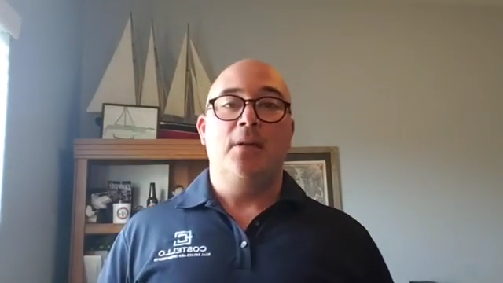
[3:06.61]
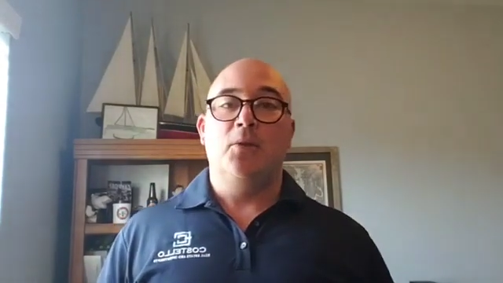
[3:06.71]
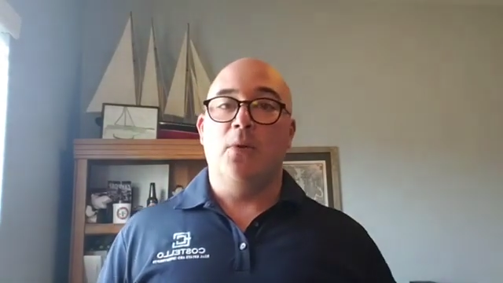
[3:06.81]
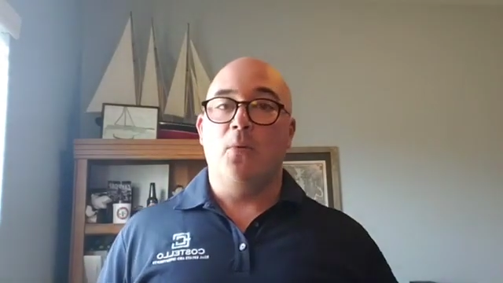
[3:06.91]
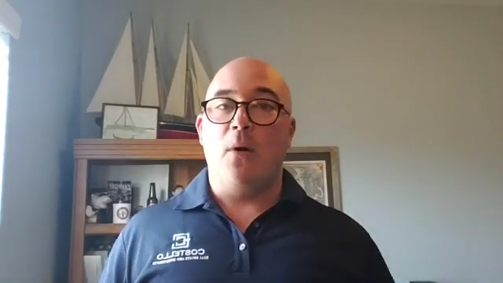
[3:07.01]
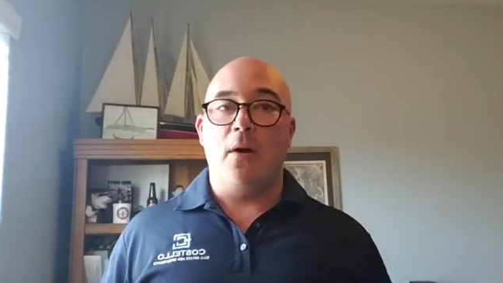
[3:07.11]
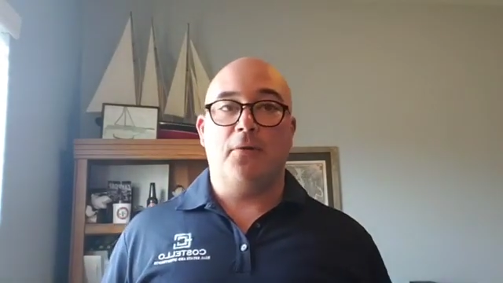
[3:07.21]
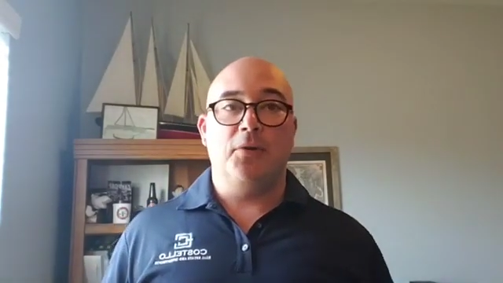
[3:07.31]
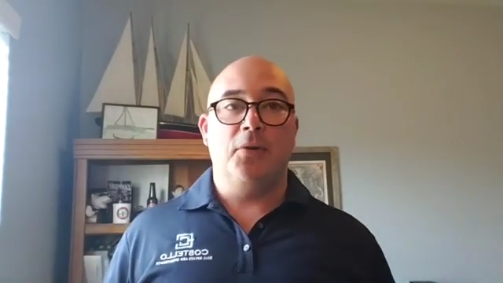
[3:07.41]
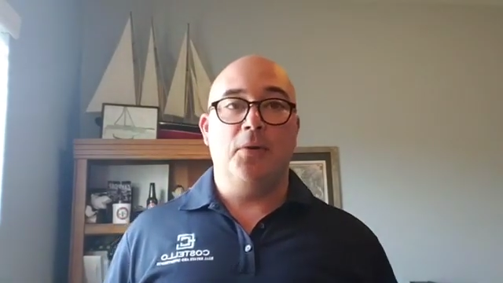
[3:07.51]
doing a
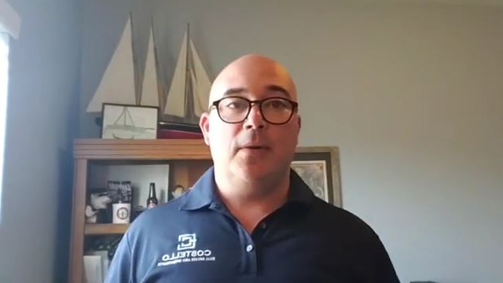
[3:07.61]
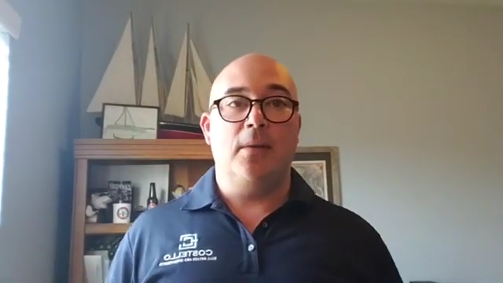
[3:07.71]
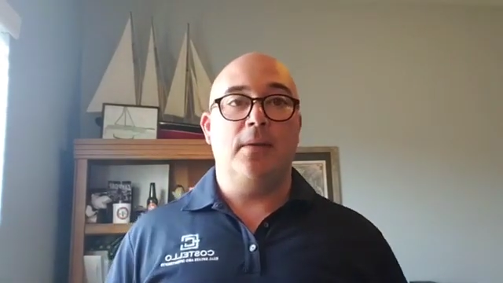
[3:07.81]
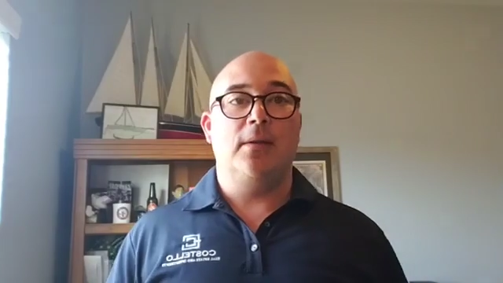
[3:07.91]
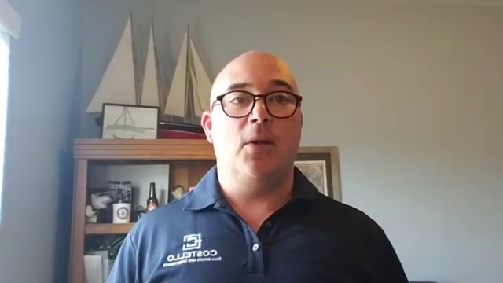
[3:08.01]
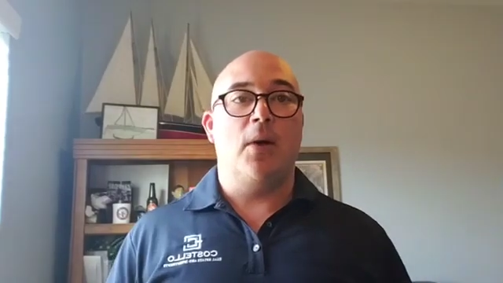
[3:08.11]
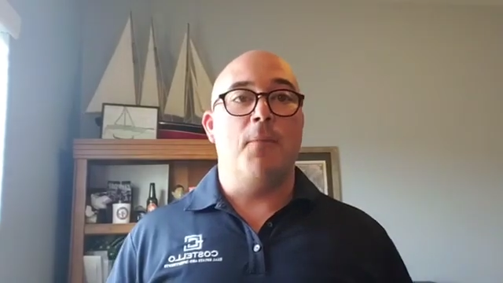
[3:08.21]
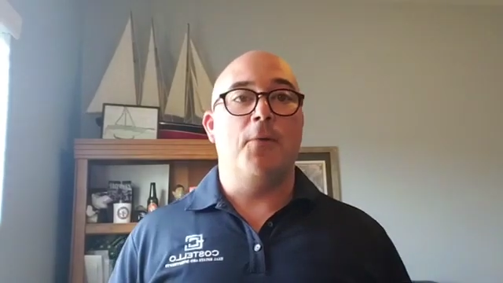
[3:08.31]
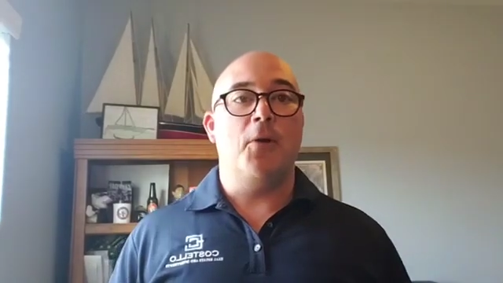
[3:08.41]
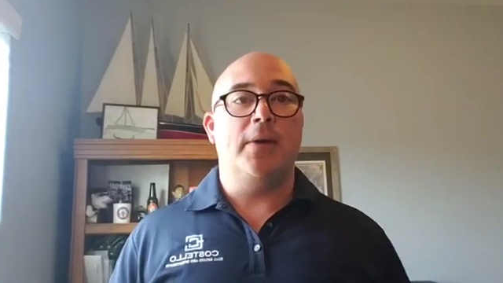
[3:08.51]
walkthrough and
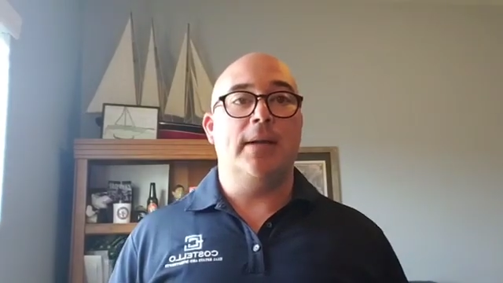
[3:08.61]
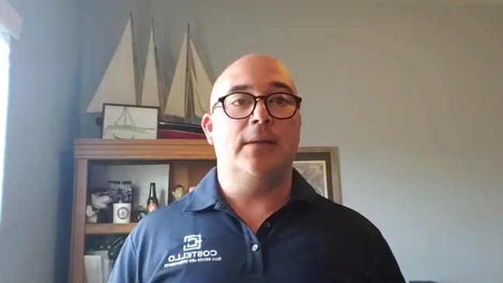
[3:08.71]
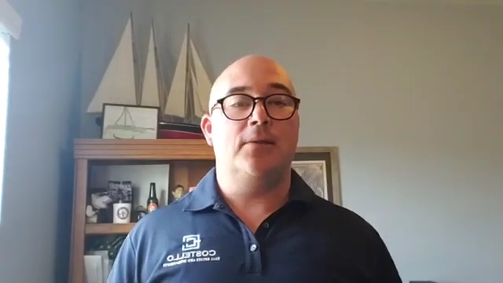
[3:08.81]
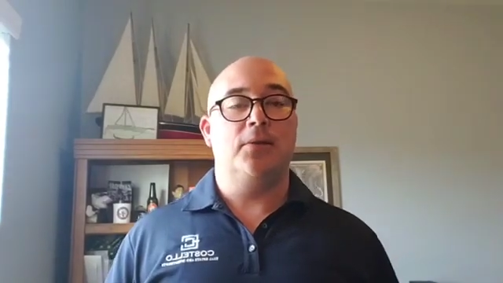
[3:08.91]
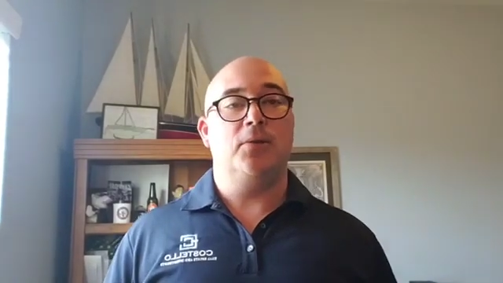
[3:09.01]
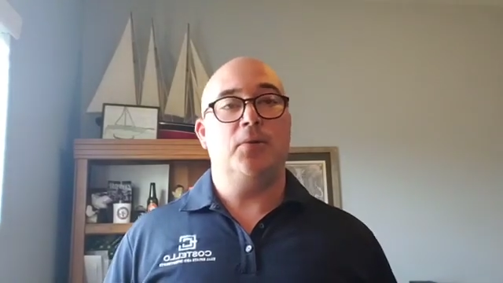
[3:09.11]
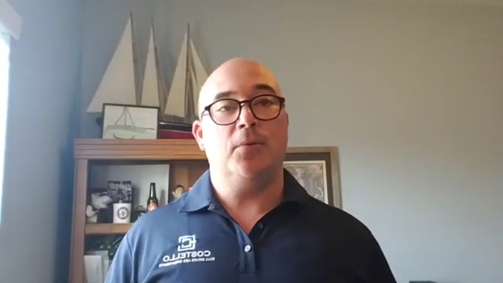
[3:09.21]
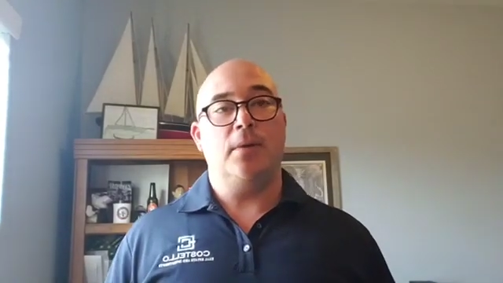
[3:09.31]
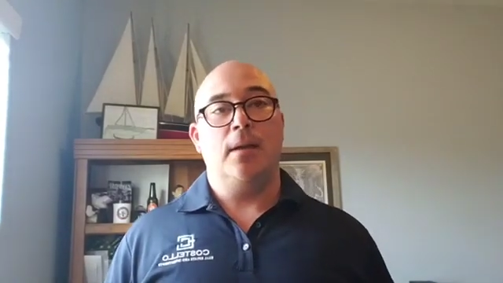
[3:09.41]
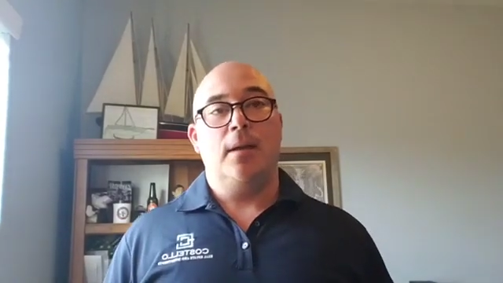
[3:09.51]
uploading it
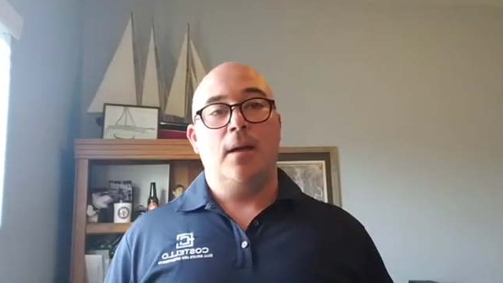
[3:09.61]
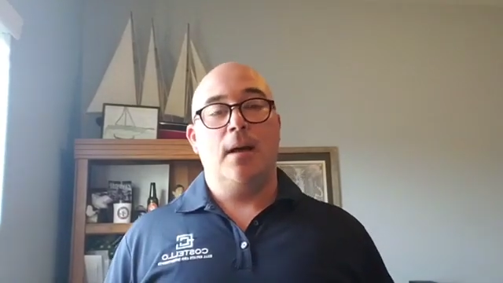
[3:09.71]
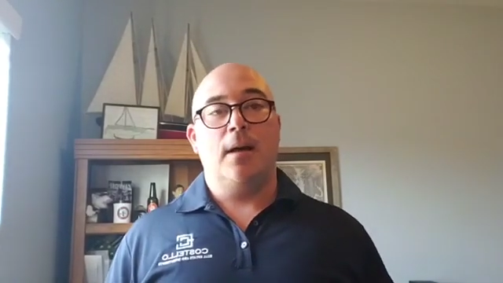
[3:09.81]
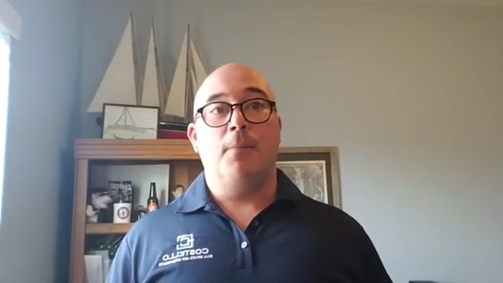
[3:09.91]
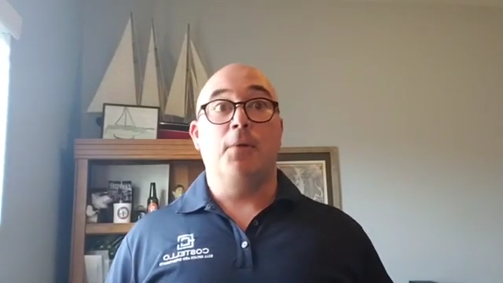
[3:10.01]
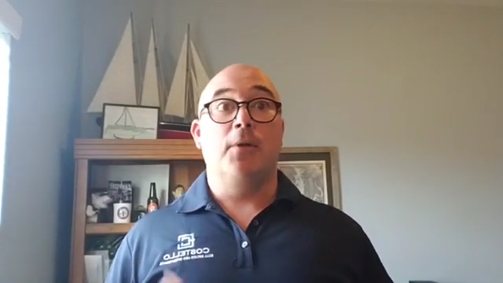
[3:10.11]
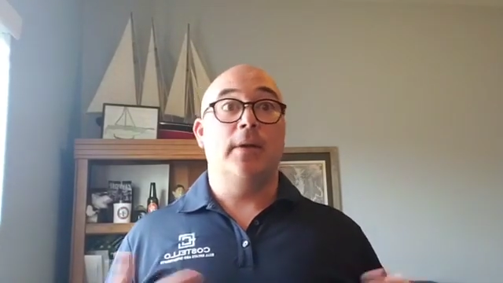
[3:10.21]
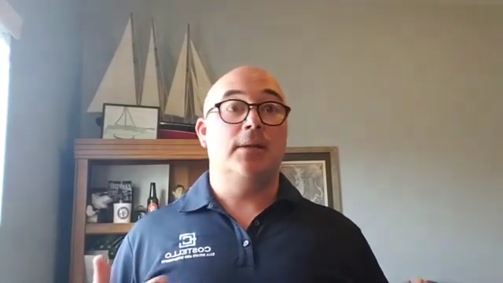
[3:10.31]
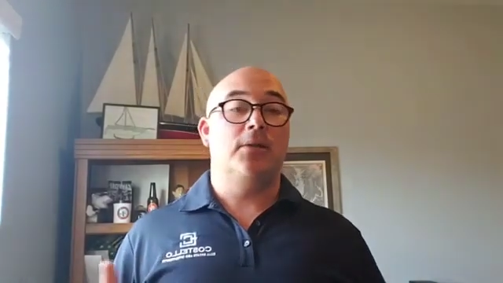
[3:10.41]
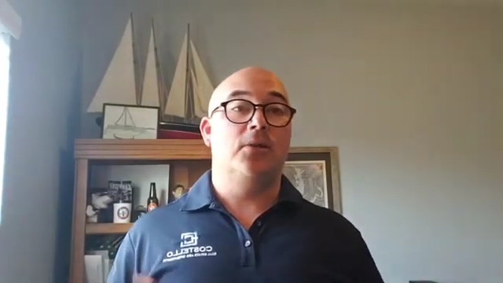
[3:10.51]
to
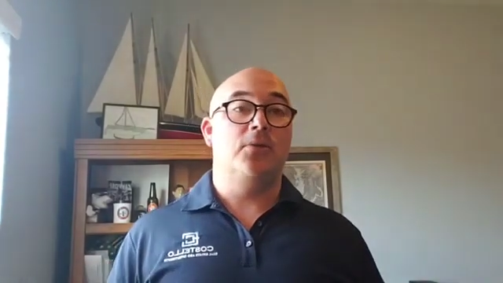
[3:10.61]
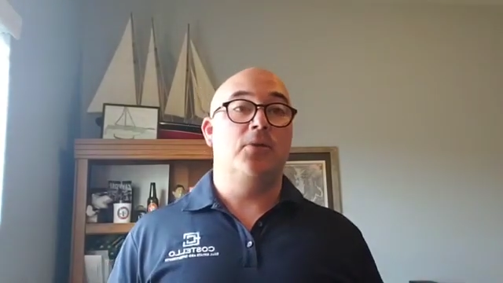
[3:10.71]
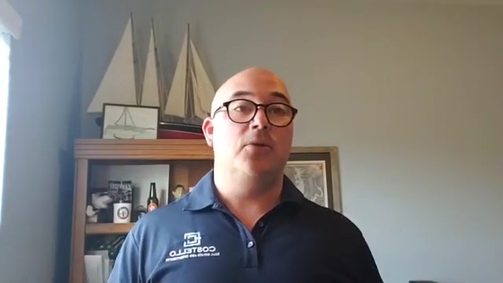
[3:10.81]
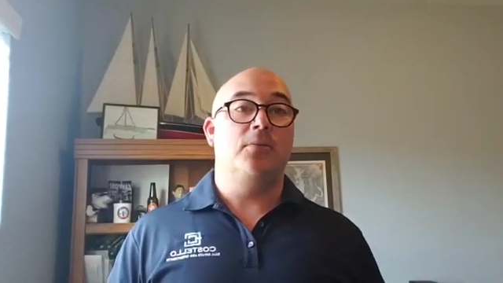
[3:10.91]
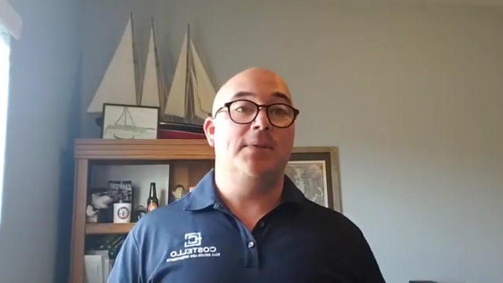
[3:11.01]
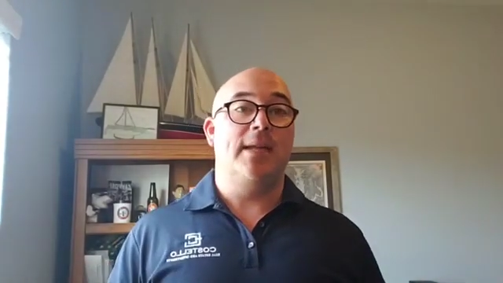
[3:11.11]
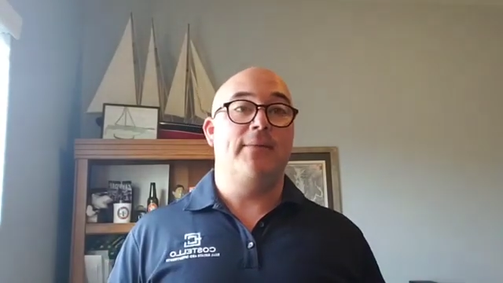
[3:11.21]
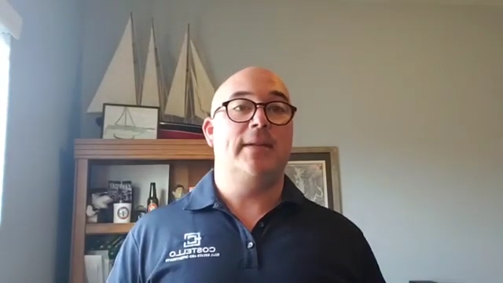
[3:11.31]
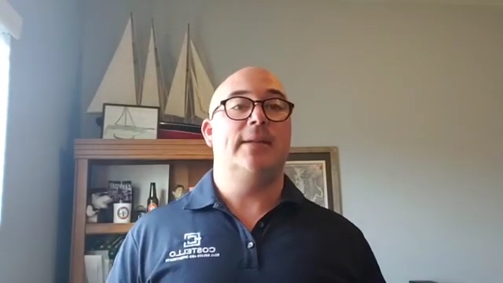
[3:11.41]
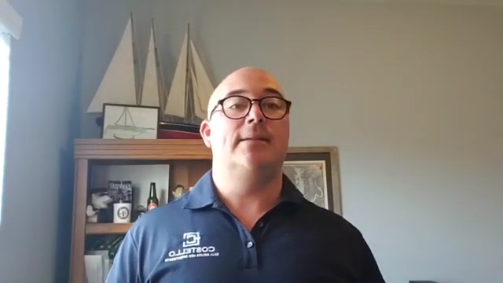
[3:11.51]
YouTube,
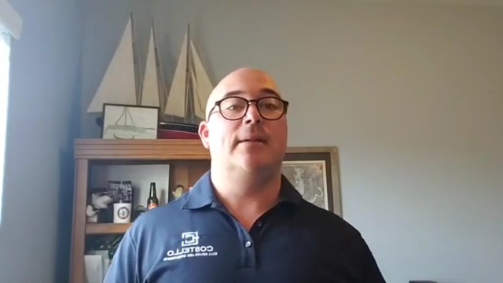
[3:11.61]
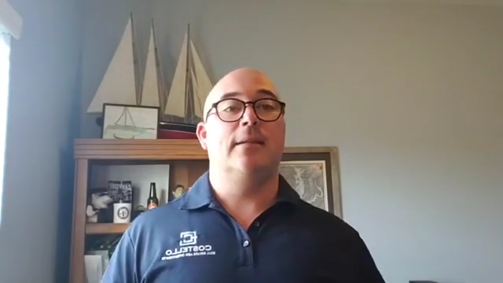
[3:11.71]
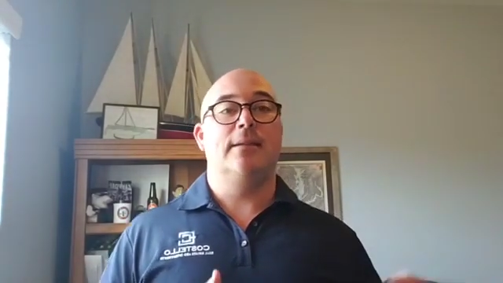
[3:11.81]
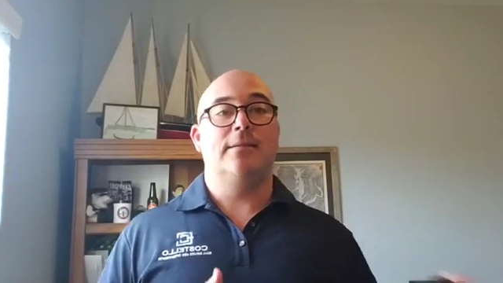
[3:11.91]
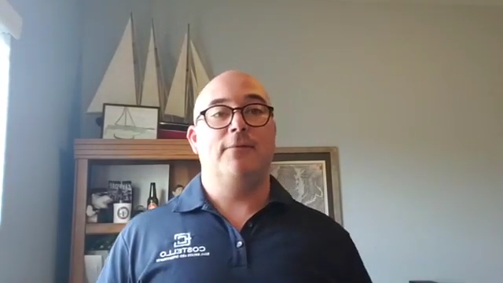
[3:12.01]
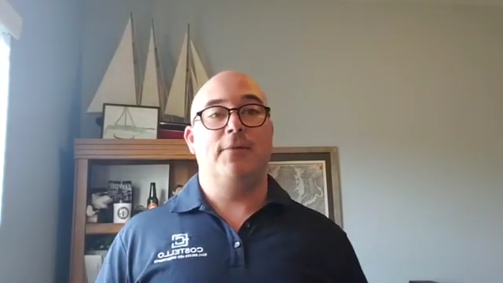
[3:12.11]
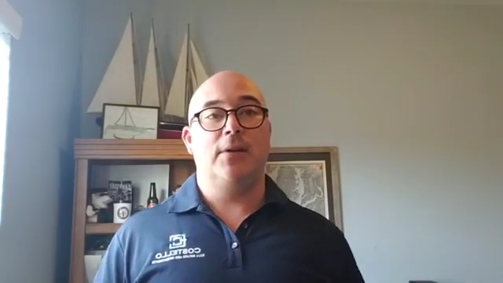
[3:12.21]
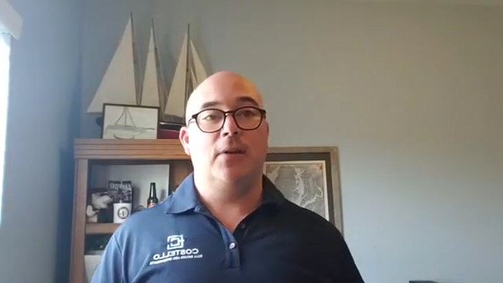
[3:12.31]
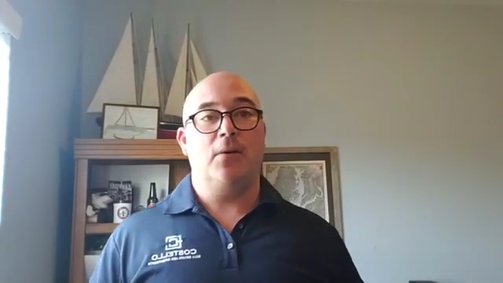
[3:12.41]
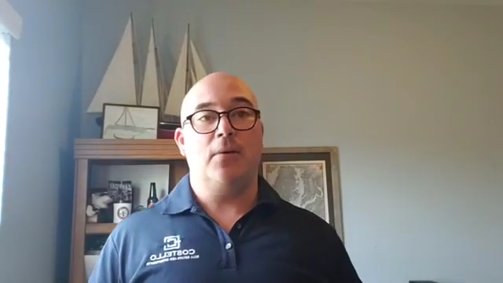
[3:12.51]
saving it as an unlisted
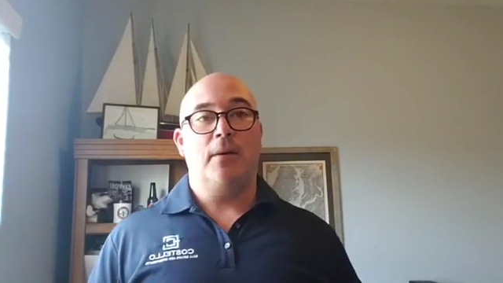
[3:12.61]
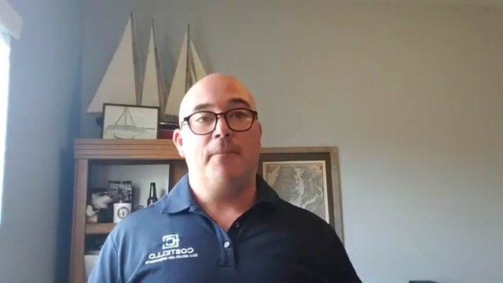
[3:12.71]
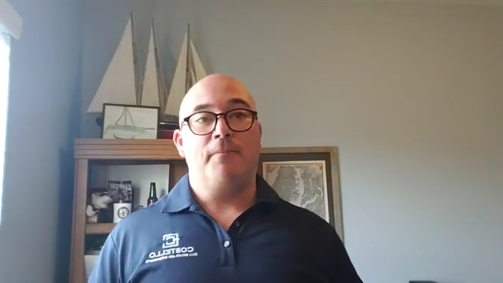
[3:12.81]
video.